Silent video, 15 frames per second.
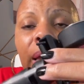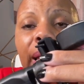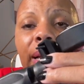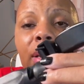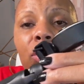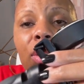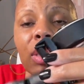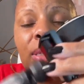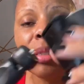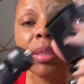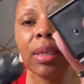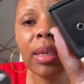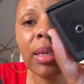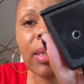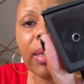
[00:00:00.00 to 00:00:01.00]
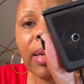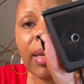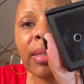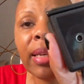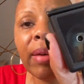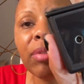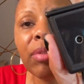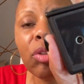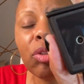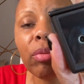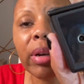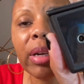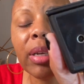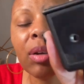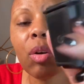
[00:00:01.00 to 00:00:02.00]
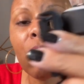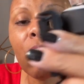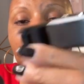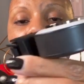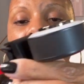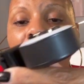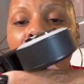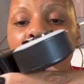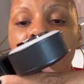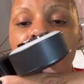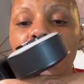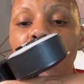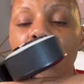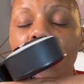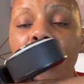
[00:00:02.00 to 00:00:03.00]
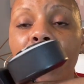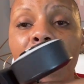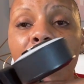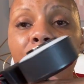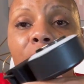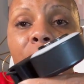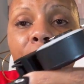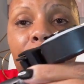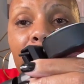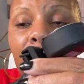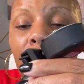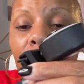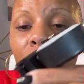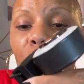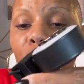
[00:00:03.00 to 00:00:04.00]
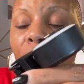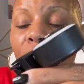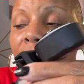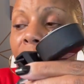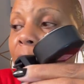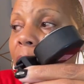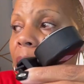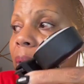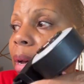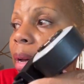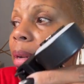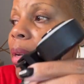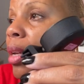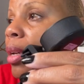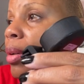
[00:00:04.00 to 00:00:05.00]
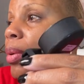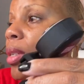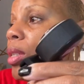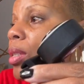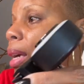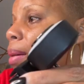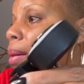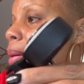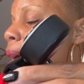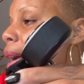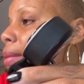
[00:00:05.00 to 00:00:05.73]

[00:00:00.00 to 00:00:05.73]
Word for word: As you can see, it does have the threading on the bottom so you're able to put it on the tripod, which is how I